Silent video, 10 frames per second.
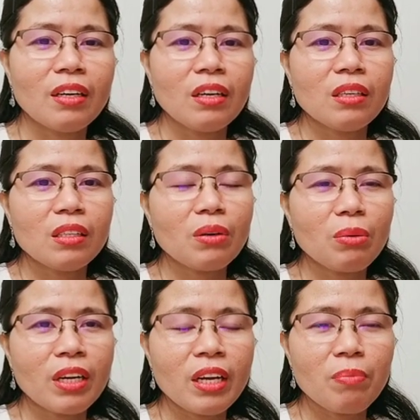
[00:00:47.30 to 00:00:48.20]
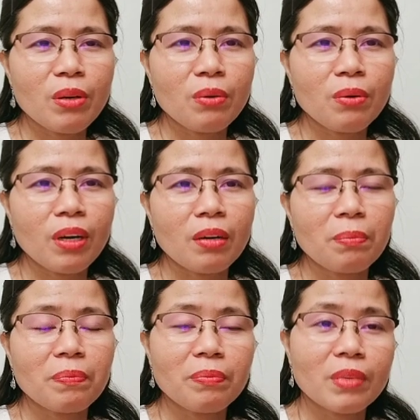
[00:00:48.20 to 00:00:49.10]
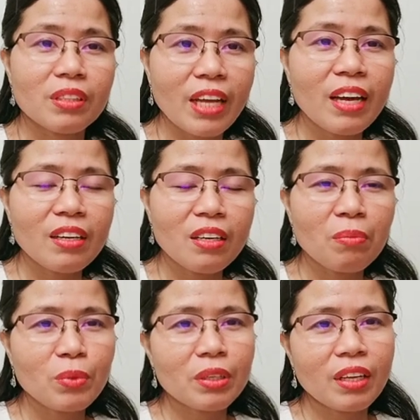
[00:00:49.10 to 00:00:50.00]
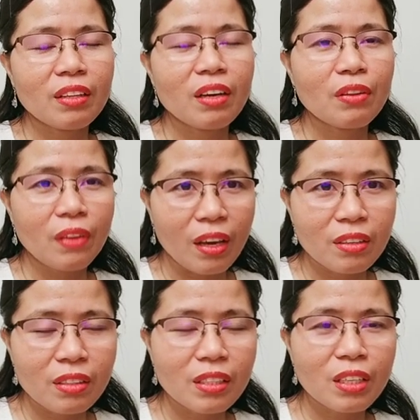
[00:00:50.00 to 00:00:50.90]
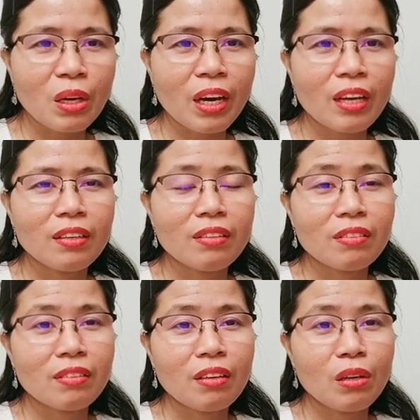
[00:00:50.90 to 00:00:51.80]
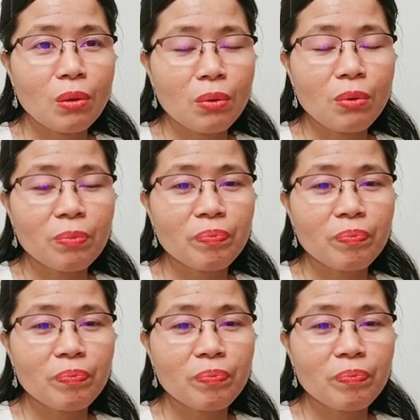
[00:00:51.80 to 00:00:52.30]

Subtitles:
So I will give you 10 important things that you can do